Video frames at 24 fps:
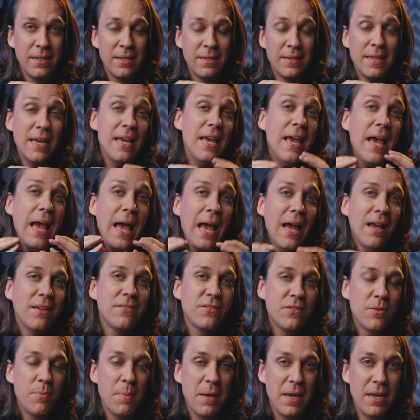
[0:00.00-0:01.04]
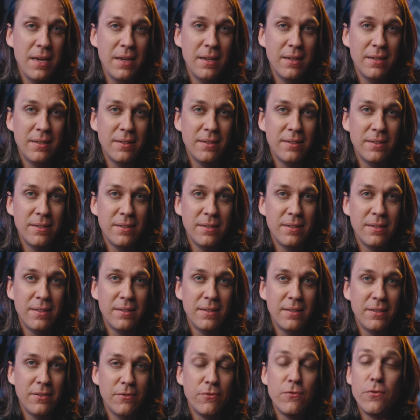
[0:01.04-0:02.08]
They asked me
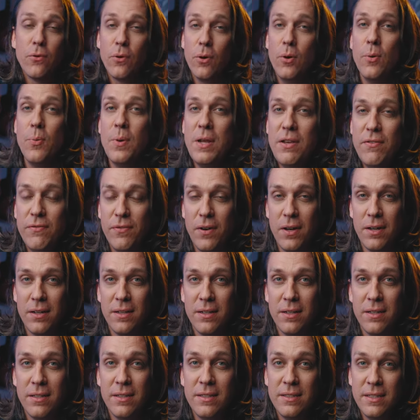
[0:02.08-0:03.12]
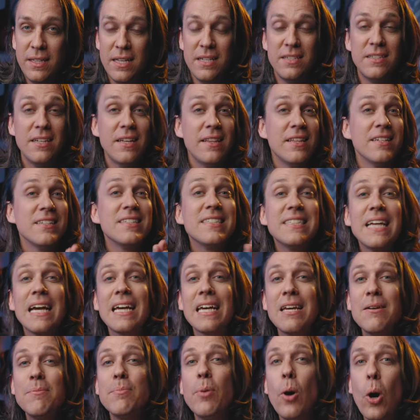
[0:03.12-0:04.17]
for a refund. They said the
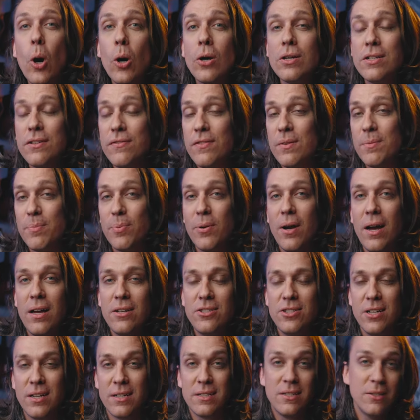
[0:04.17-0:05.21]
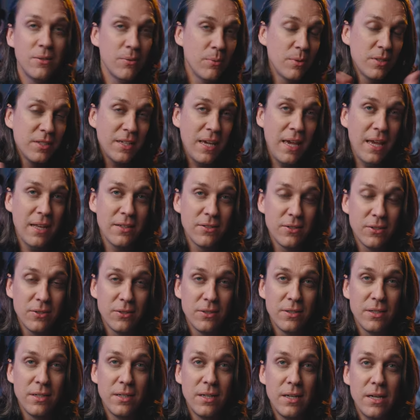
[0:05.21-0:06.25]
second part of the project was
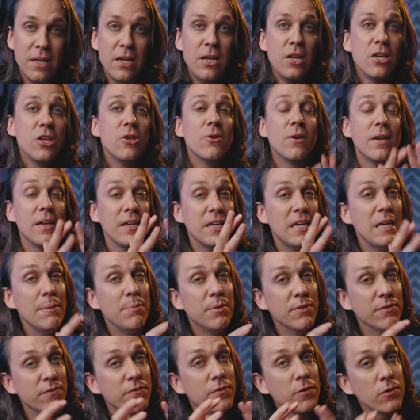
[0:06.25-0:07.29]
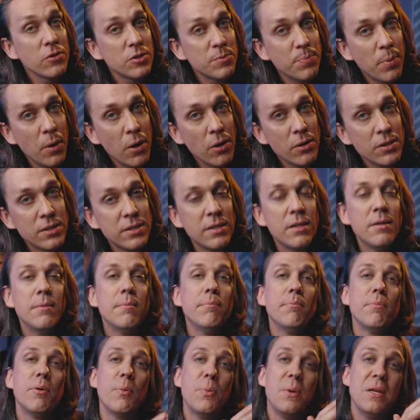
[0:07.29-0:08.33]
canceled. You can keep the first part,
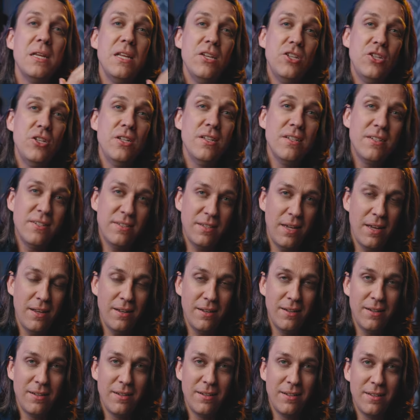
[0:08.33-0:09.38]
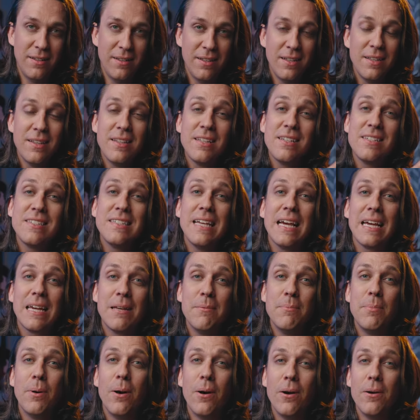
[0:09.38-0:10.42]
but we need you to send the
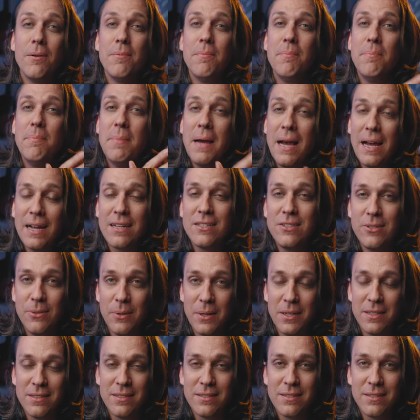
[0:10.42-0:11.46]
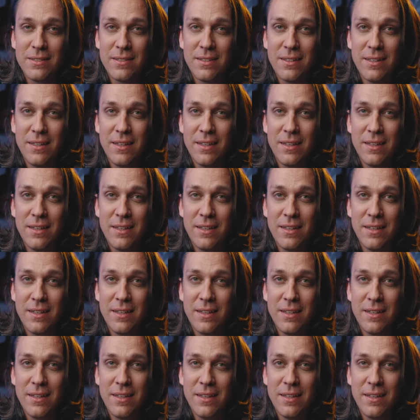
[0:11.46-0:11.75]
second part back to us